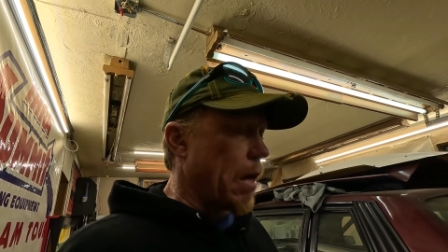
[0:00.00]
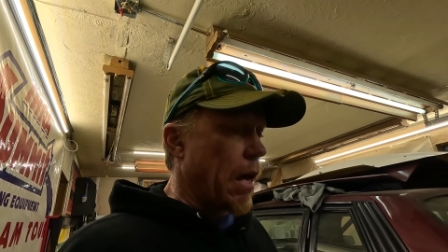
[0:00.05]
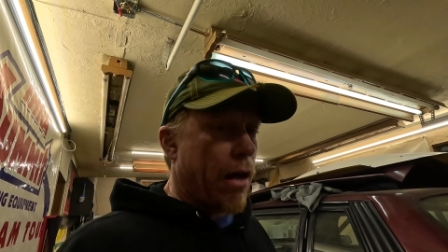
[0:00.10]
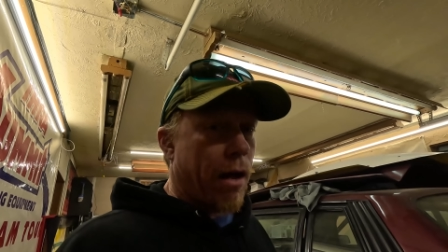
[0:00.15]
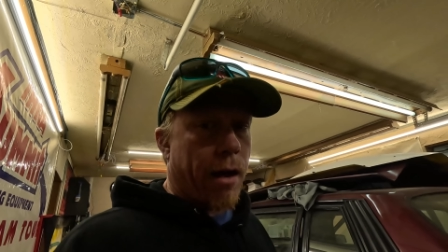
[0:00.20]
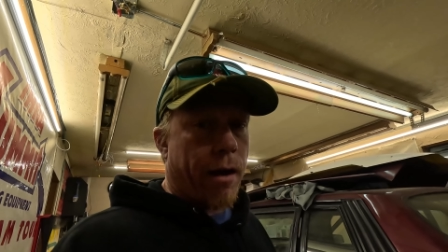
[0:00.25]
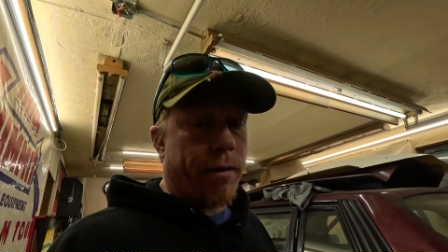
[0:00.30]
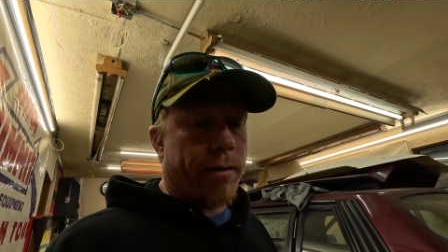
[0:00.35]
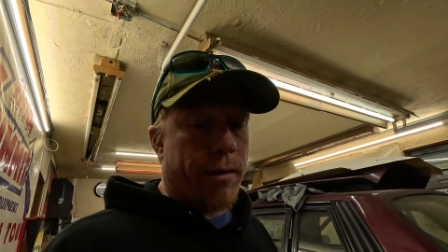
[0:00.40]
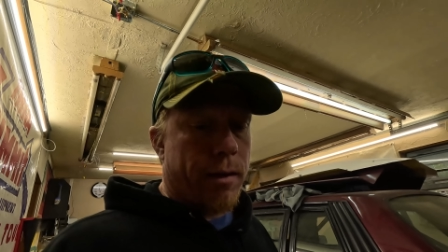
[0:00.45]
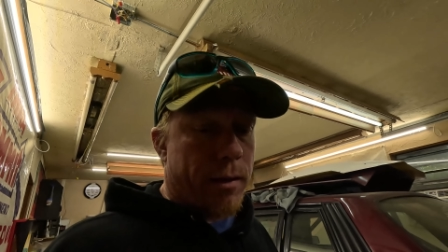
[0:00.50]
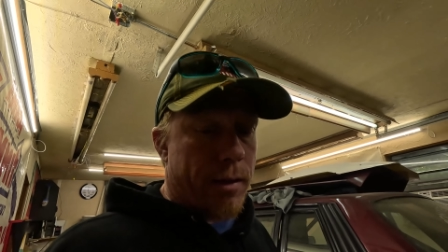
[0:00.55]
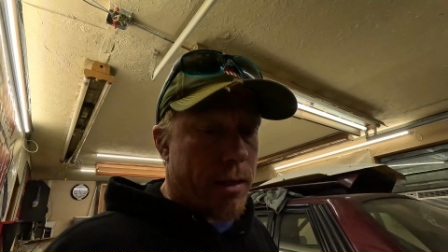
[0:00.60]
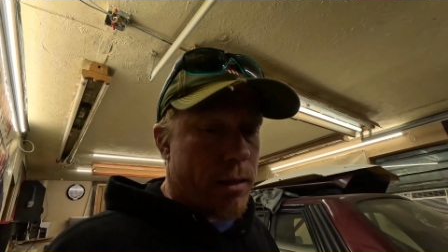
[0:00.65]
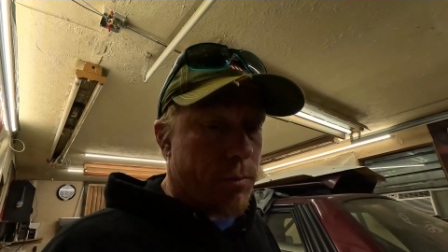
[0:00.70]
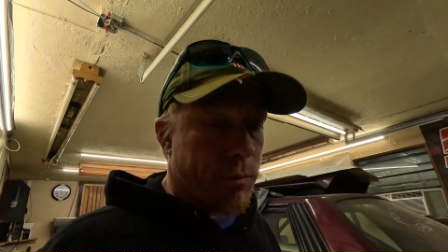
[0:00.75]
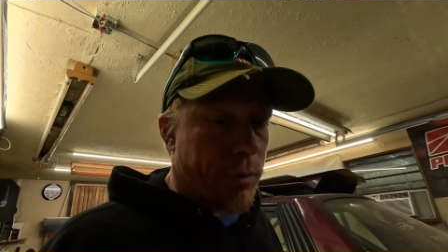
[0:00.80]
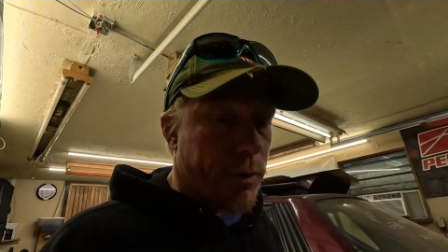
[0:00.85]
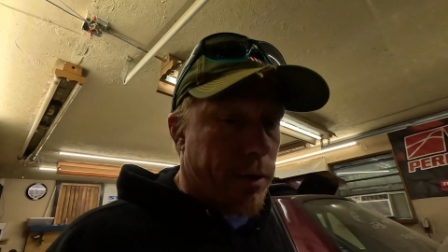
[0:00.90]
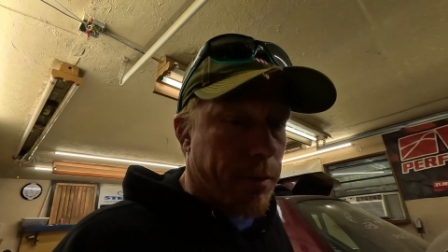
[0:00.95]
I, I think
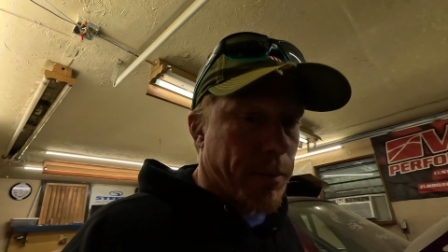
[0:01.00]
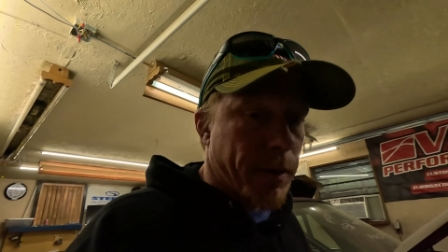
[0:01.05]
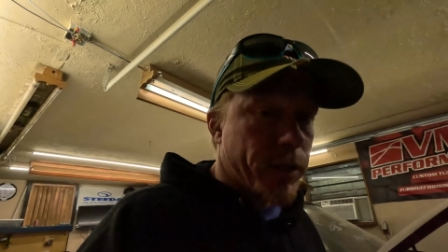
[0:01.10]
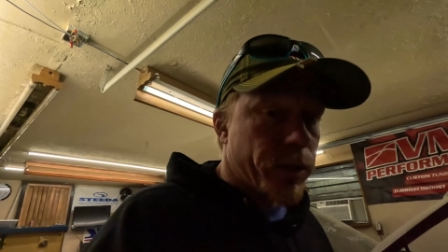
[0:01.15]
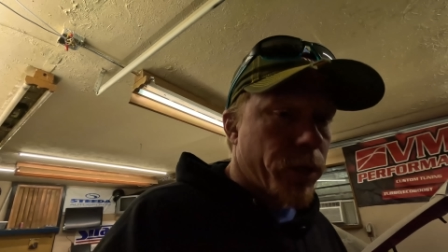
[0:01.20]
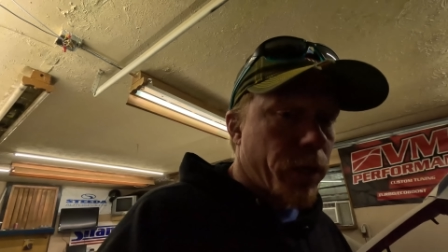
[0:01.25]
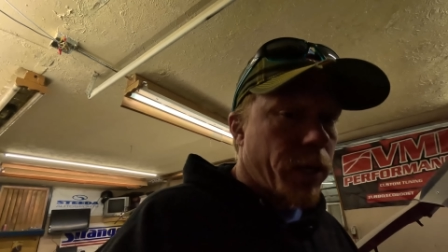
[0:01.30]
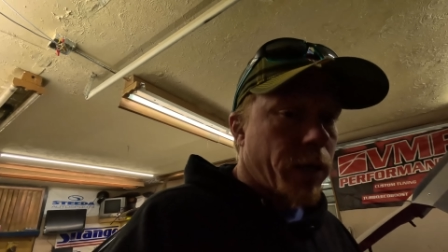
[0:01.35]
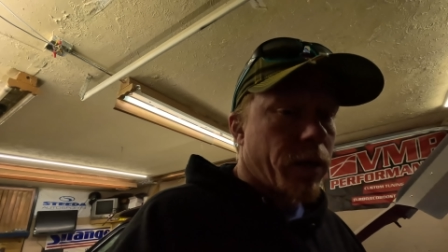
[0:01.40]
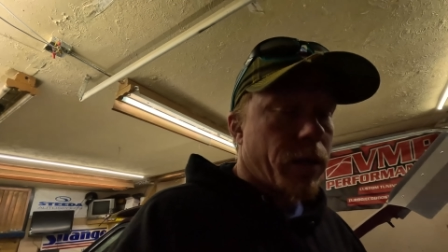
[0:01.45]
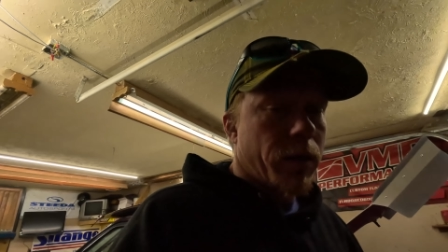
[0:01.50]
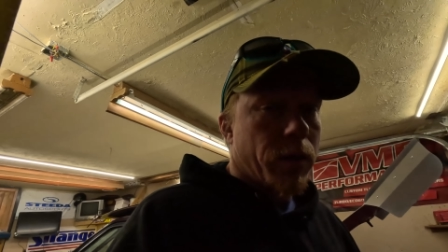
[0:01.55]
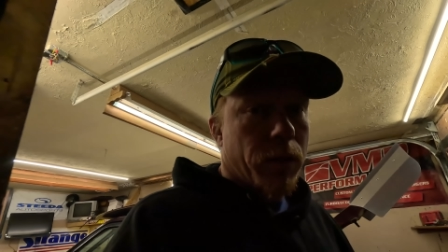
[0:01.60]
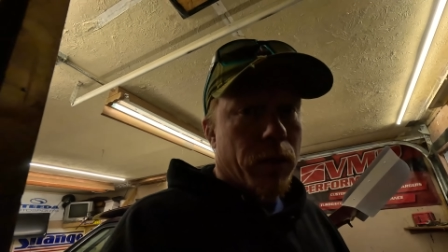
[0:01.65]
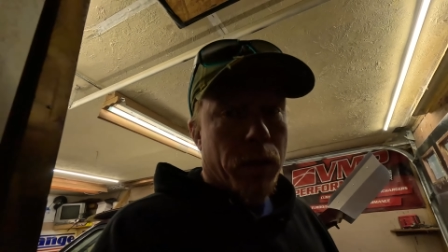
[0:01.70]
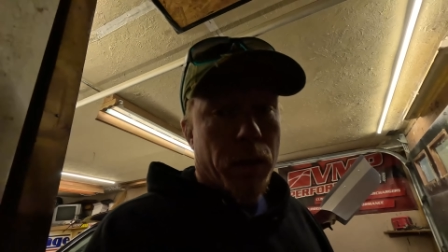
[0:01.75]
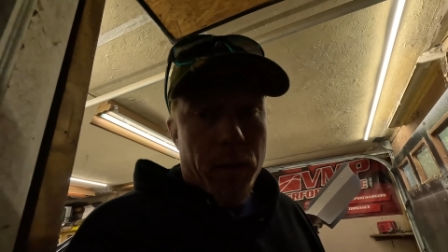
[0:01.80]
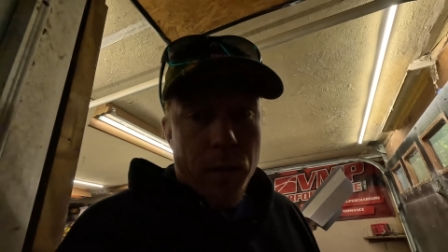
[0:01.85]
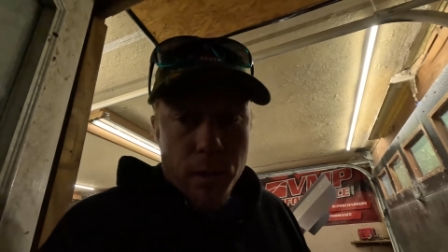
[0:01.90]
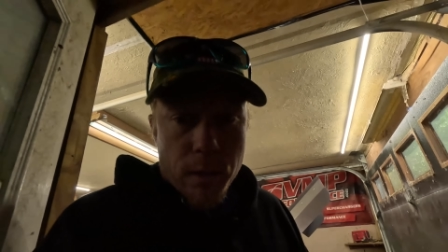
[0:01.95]
that's pretty much it.
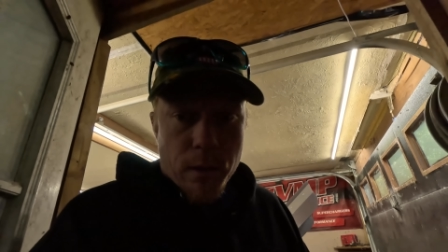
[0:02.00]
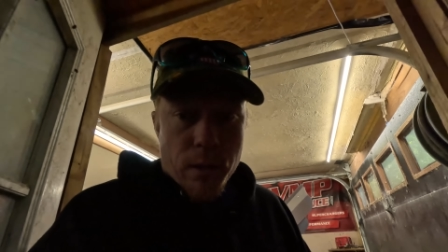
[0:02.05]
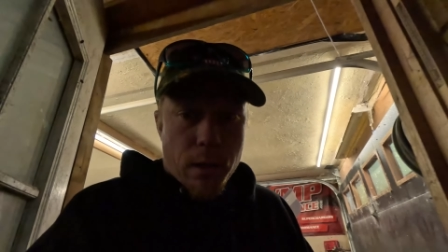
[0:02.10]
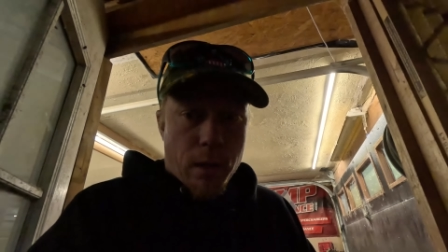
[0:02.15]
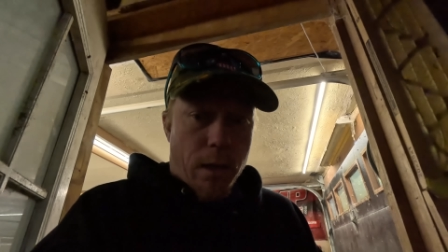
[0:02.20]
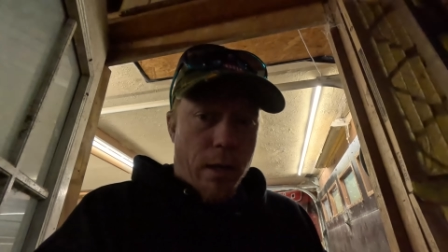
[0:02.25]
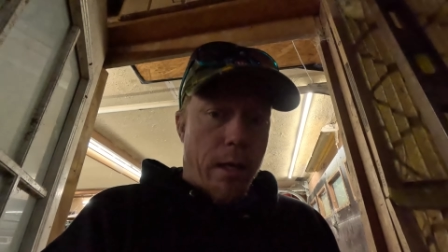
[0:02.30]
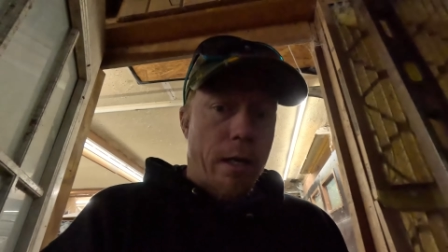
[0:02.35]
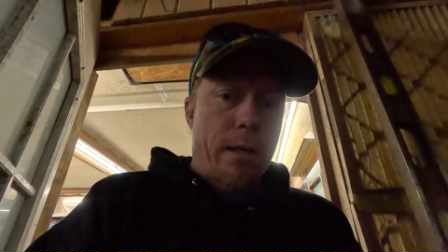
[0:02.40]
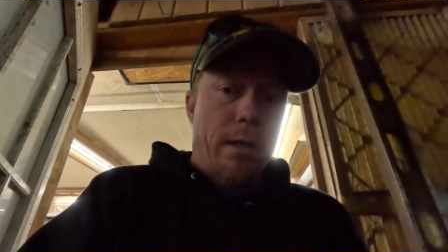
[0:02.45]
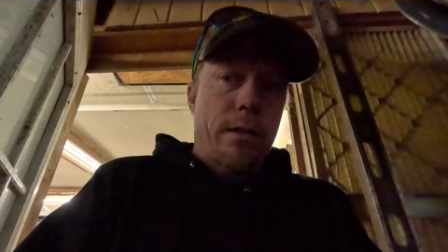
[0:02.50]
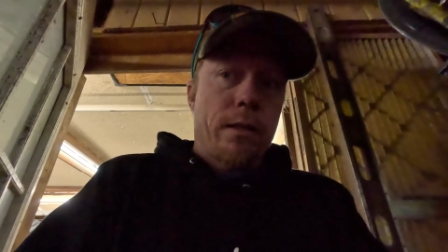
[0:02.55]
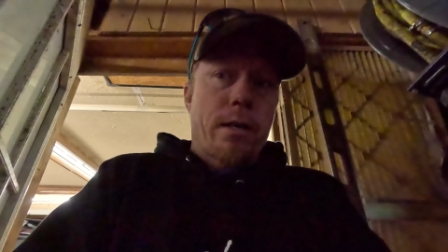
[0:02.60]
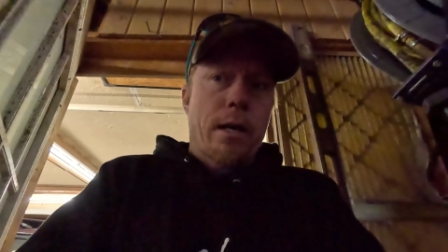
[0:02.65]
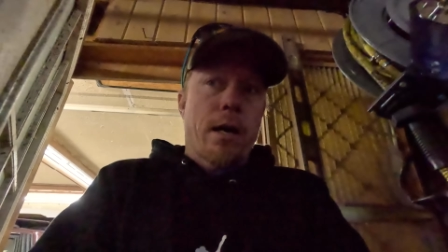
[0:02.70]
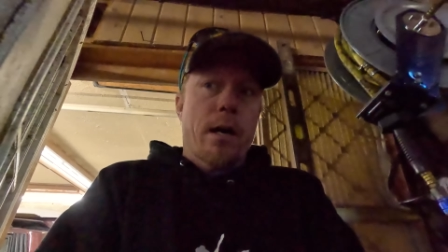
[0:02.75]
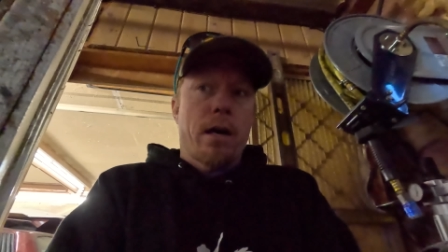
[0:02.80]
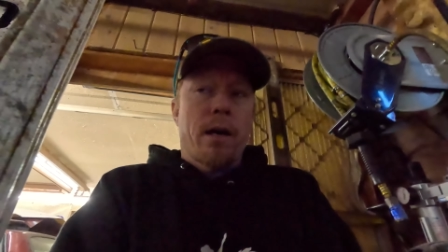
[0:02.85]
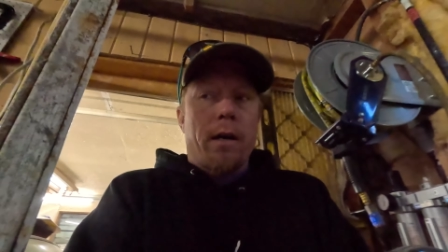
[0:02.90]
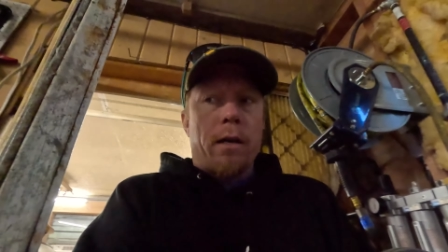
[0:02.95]

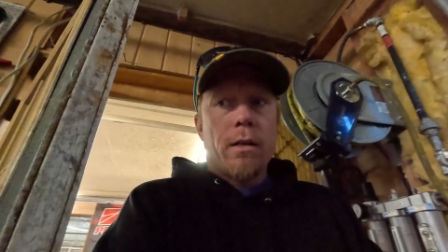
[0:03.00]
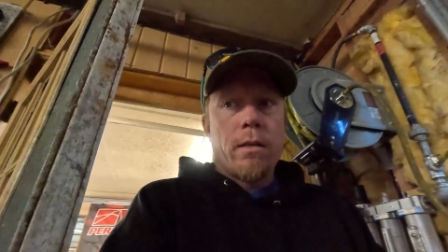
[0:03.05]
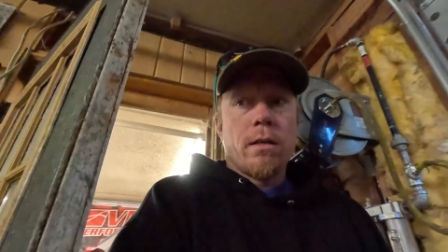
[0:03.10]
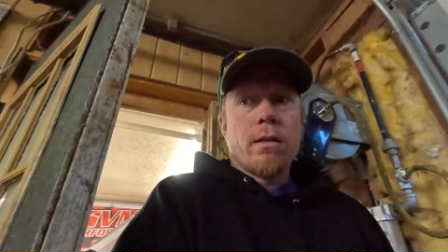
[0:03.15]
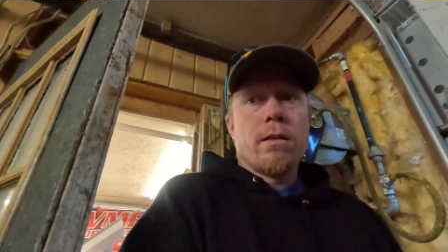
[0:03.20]
And uh,